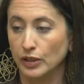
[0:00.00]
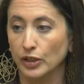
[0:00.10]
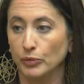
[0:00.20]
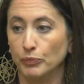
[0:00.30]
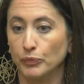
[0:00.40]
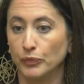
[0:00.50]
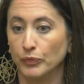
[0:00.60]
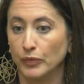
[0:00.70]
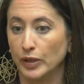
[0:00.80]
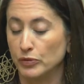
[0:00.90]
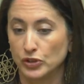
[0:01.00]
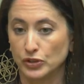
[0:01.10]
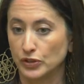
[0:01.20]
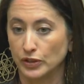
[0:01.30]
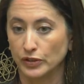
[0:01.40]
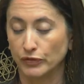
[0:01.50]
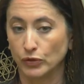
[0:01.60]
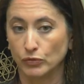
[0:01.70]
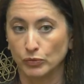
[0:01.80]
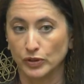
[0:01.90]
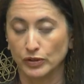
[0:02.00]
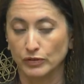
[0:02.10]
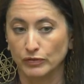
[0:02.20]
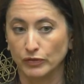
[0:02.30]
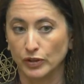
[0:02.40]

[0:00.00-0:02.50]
Um, I was just on the phone with a,